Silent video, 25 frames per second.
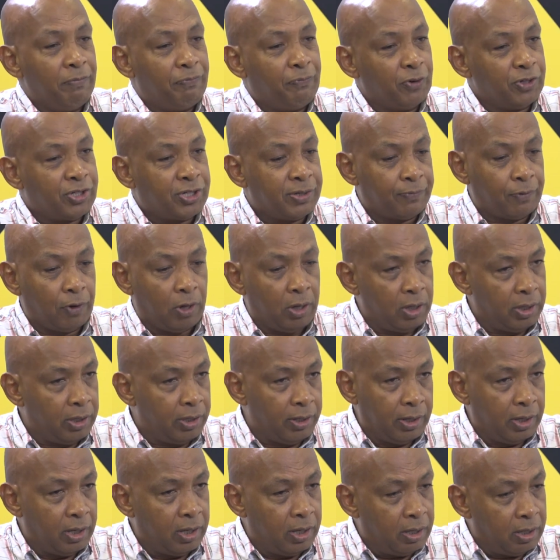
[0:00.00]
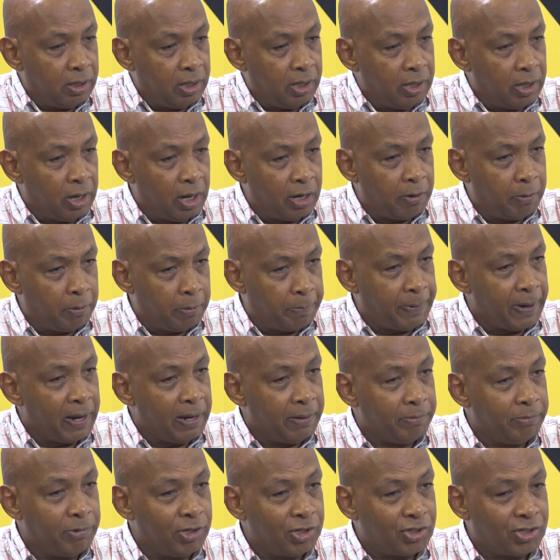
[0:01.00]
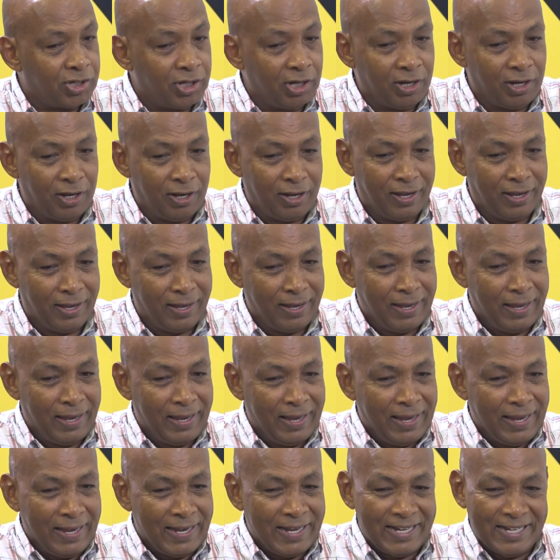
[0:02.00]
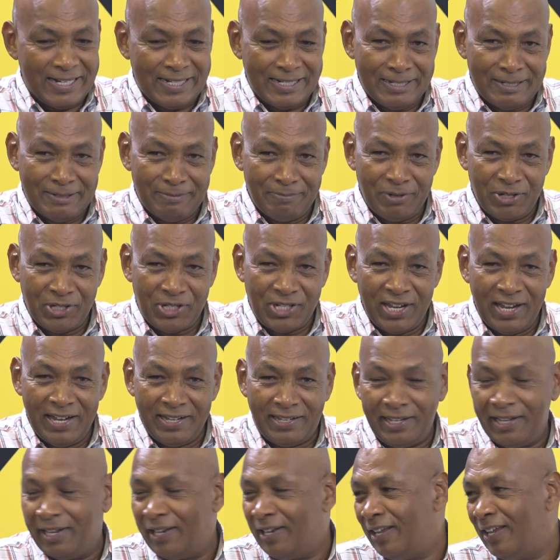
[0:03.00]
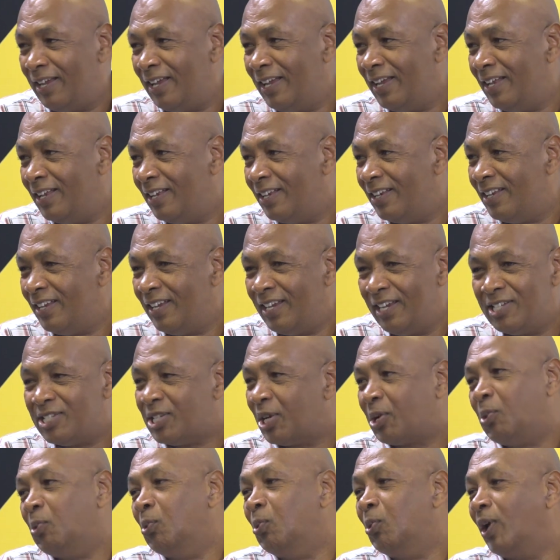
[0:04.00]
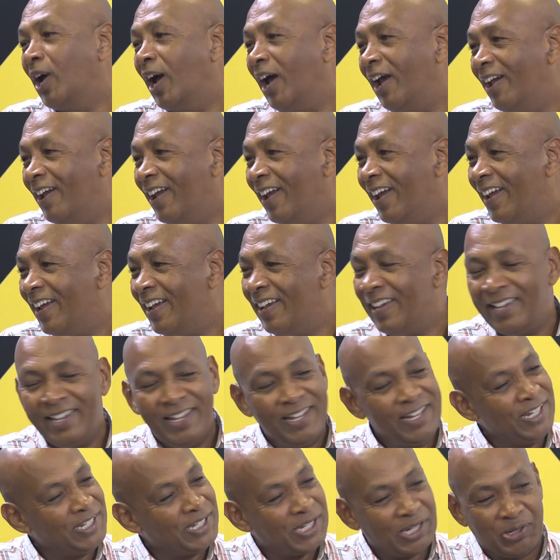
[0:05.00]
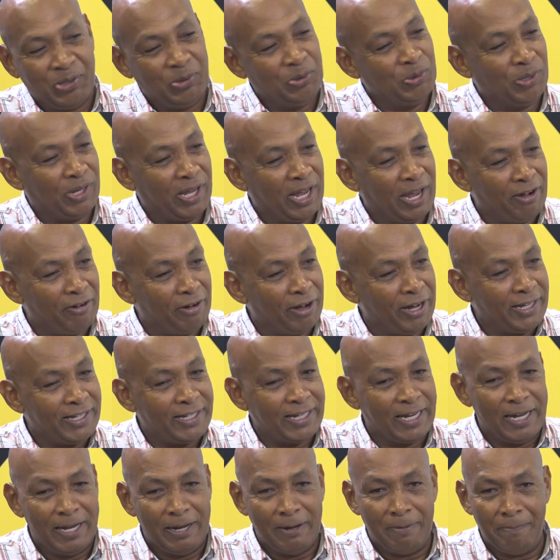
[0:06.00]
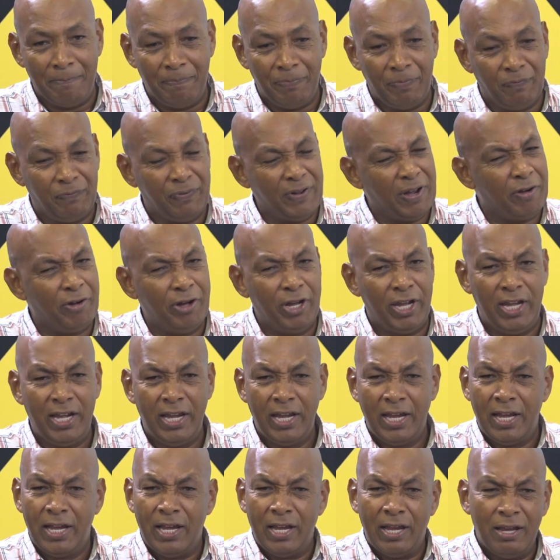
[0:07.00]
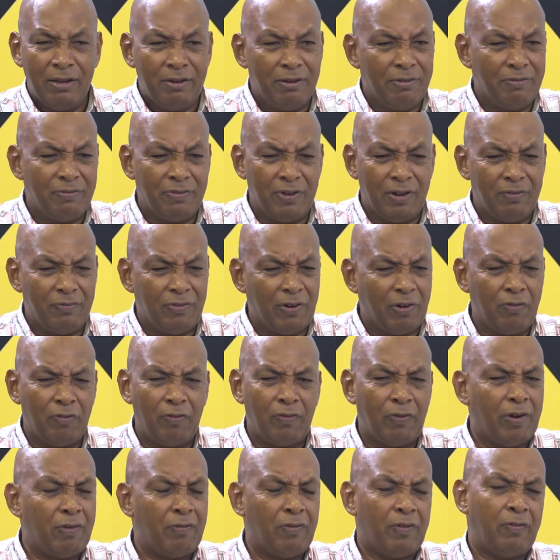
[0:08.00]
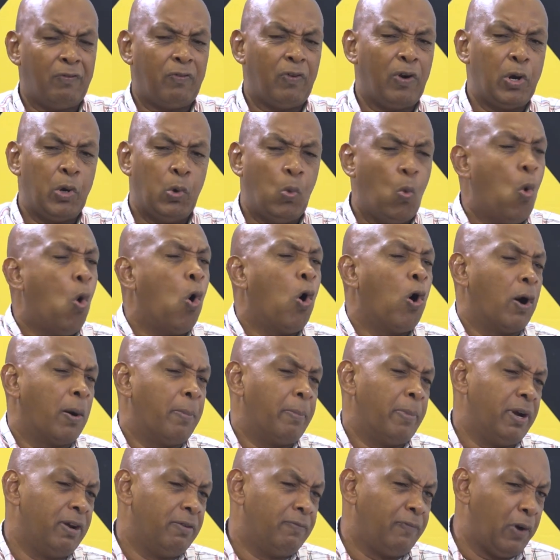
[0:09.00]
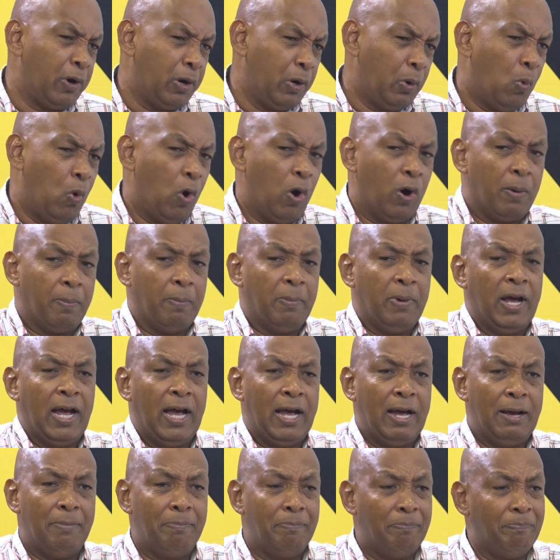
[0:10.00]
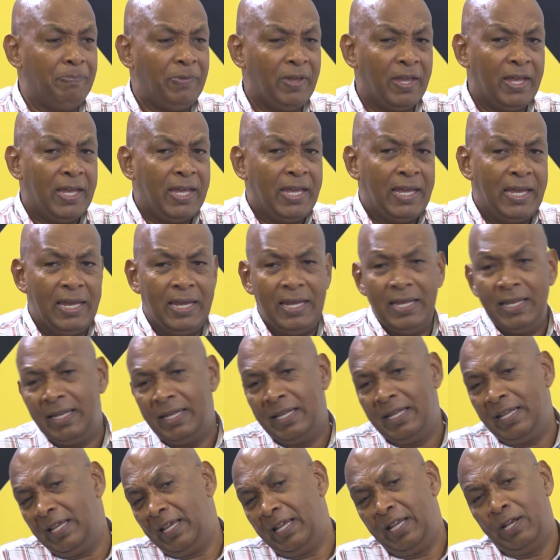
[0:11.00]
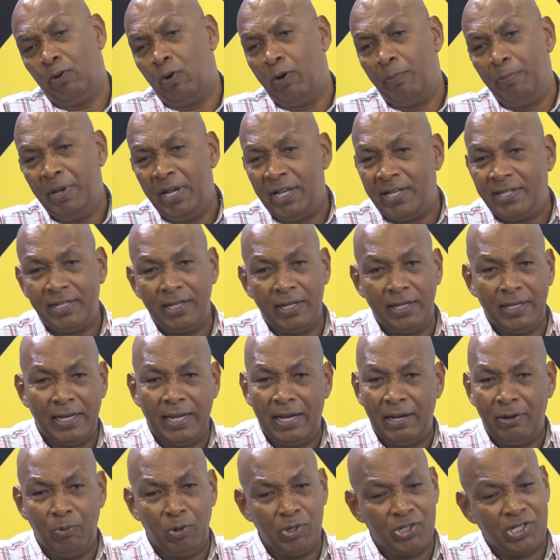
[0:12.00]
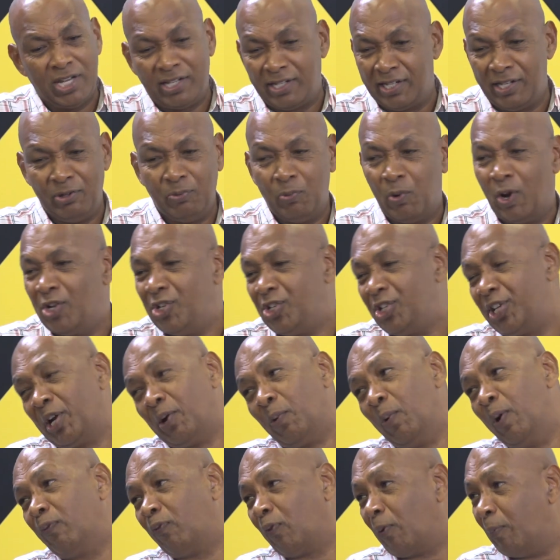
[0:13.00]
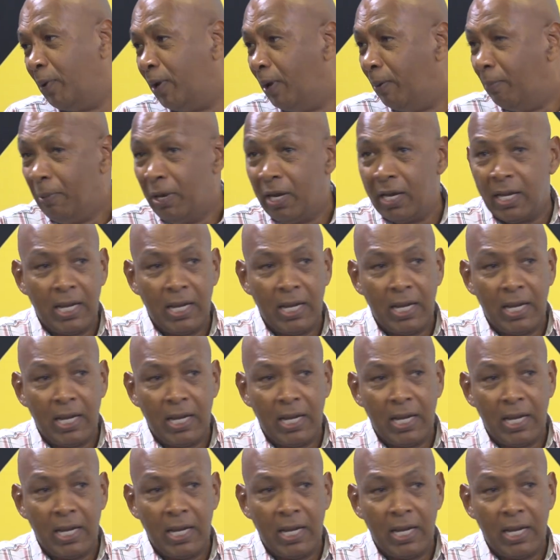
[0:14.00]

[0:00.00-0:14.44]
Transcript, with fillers: first of all, the, the honorable prime minister, um, to say it in, in, is a cool guy. Mm. Okay, is a cool guy, right? Um, mm. Very, very, very, very warm, very warm. Um, in our meeting, I was sitting one chair away from him.